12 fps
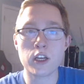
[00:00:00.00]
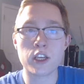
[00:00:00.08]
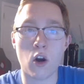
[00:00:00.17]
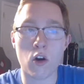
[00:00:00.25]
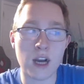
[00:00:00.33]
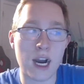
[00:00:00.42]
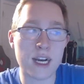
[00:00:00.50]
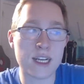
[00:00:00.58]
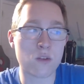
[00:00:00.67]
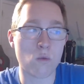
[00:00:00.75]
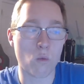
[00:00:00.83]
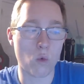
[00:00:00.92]
Yo
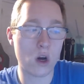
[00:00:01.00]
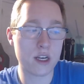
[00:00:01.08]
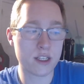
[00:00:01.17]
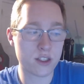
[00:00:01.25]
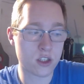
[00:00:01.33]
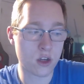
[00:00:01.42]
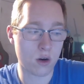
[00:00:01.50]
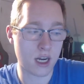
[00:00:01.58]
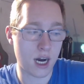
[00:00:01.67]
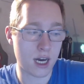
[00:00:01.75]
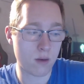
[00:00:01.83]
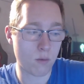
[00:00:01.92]
guys, what is going
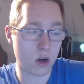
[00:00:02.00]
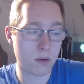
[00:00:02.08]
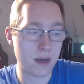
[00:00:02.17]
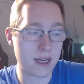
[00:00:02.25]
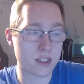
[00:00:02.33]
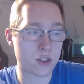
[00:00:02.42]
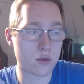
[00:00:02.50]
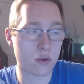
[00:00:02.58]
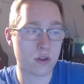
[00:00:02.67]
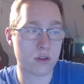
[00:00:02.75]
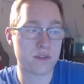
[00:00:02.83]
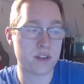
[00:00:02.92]
on? Welcome back to
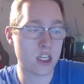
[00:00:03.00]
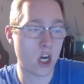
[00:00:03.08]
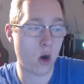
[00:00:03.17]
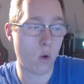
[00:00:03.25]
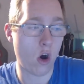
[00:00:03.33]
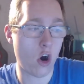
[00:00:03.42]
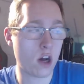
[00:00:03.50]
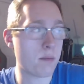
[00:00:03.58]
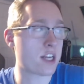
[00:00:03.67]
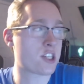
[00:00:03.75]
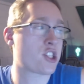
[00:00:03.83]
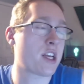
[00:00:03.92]
another video on
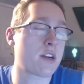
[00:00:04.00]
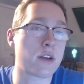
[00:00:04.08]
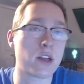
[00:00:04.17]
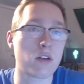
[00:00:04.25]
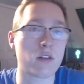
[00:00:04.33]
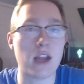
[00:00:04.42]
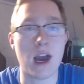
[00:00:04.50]
my channel here.